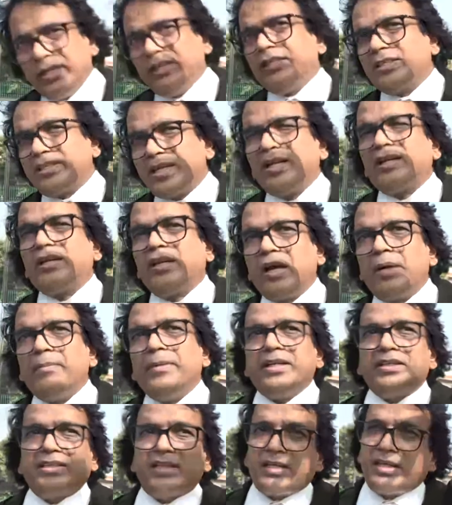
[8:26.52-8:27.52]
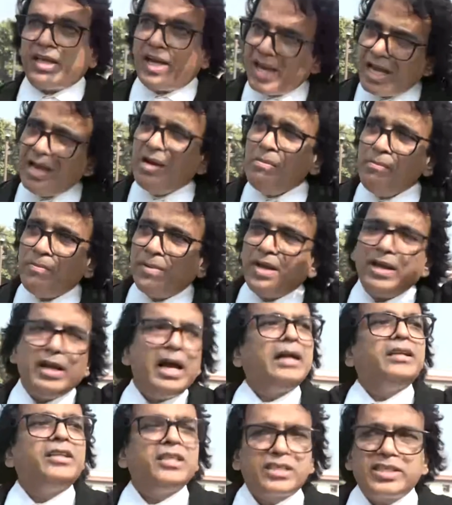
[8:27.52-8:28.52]
Here the central government is at the helm
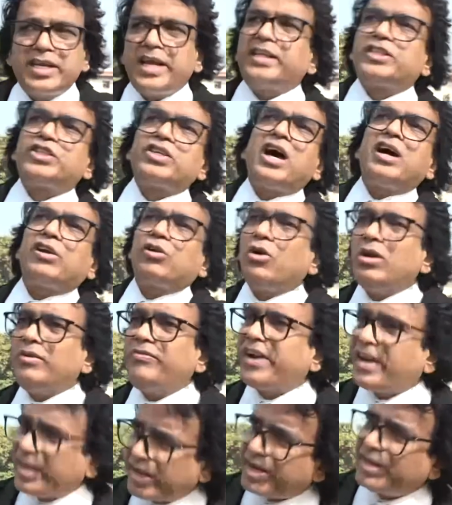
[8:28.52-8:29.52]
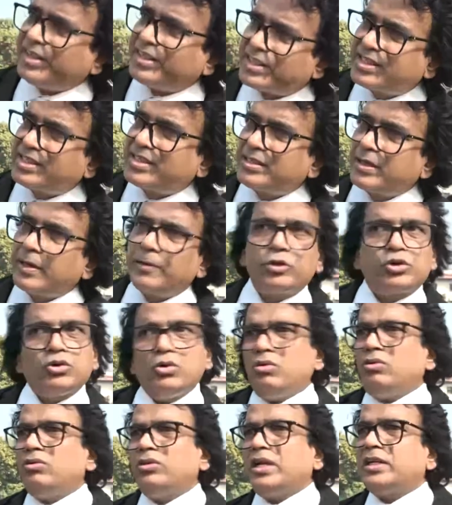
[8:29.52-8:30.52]
and the states are all federals.
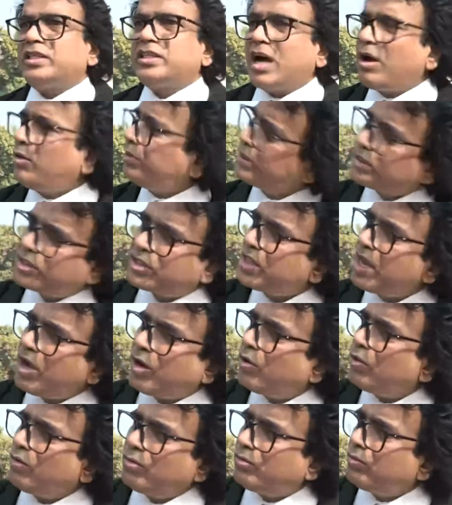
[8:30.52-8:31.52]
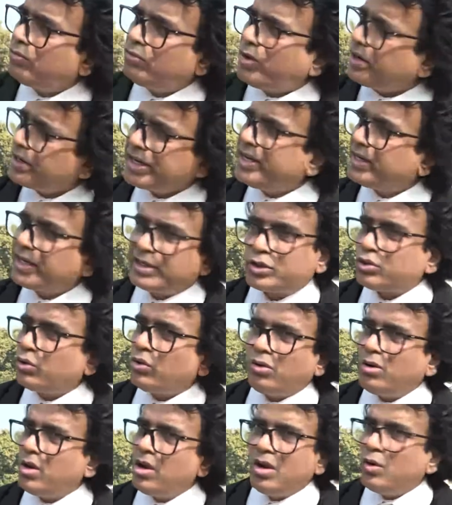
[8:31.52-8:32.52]
So that's how it's now
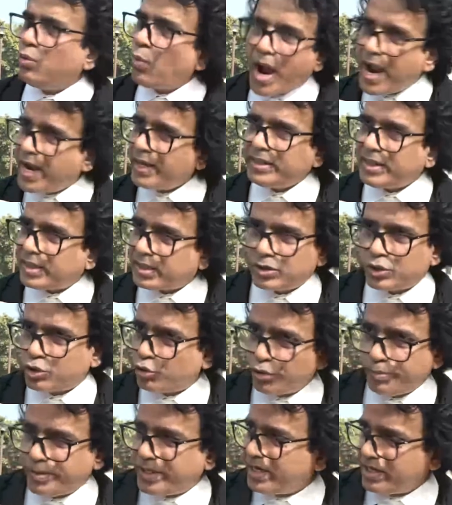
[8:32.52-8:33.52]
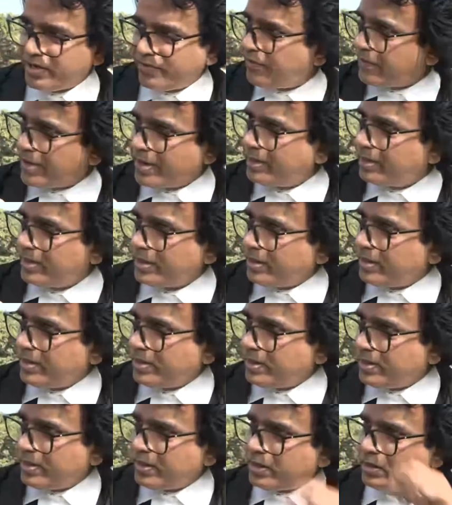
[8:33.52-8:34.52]
working. So why there should be a different